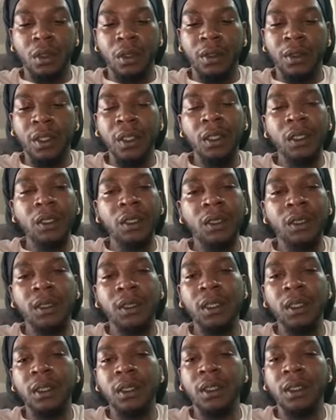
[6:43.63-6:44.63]
Things
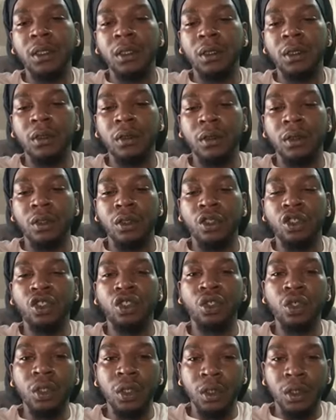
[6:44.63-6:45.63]
tend to
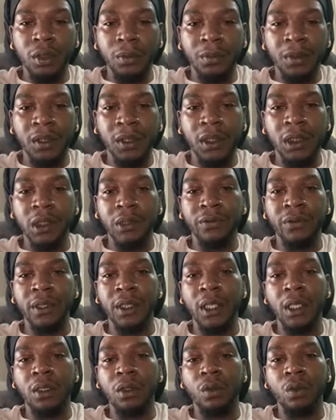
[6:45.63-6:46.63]
sort themselves
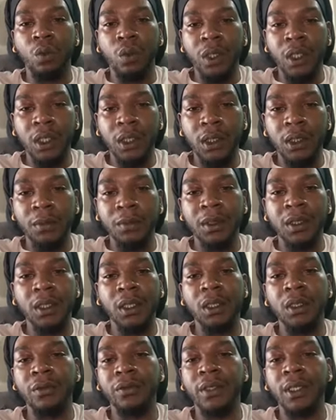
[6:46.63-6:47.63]
out, weed
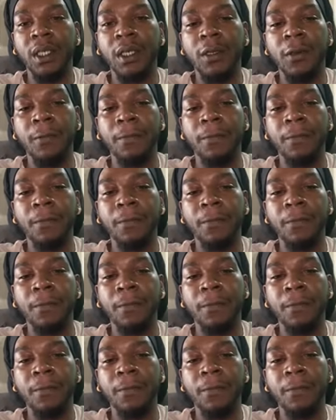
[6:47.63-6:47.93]
themselves out.